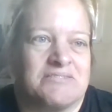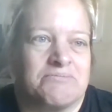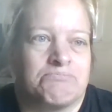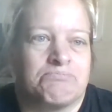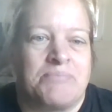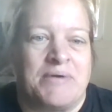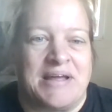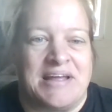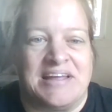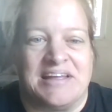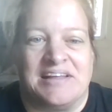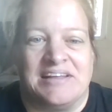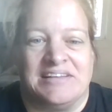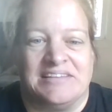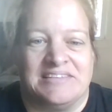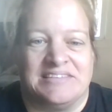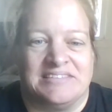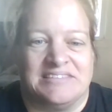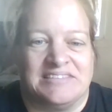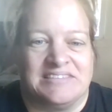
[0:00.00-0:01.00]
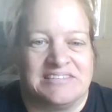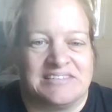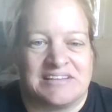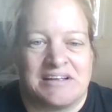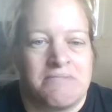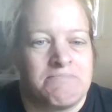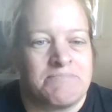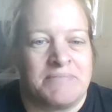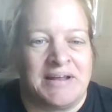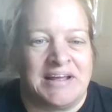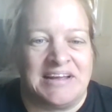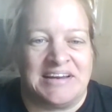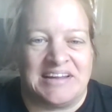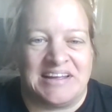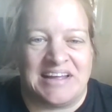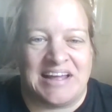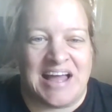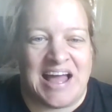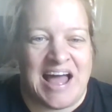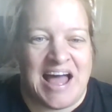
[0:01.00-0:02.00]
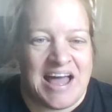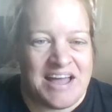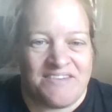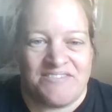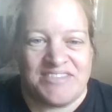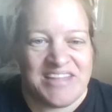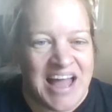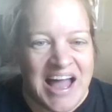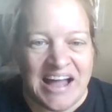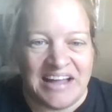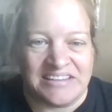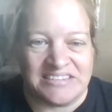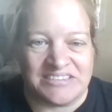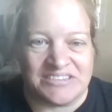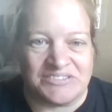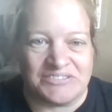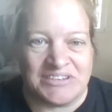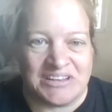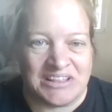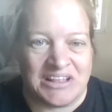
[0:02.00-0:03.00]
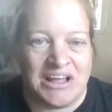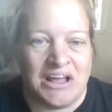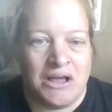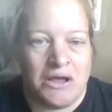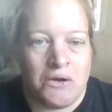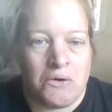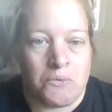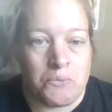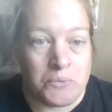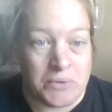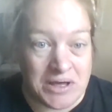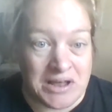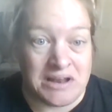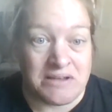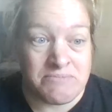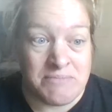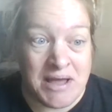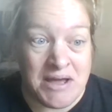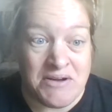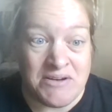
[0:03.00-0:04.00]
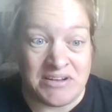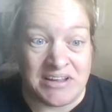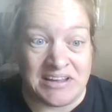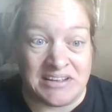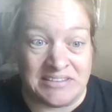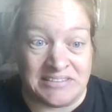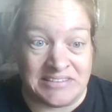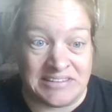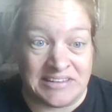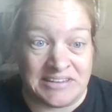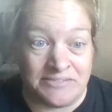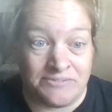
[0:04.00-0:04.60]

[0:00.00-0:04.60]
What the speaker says: being completely out of touch with real Americans.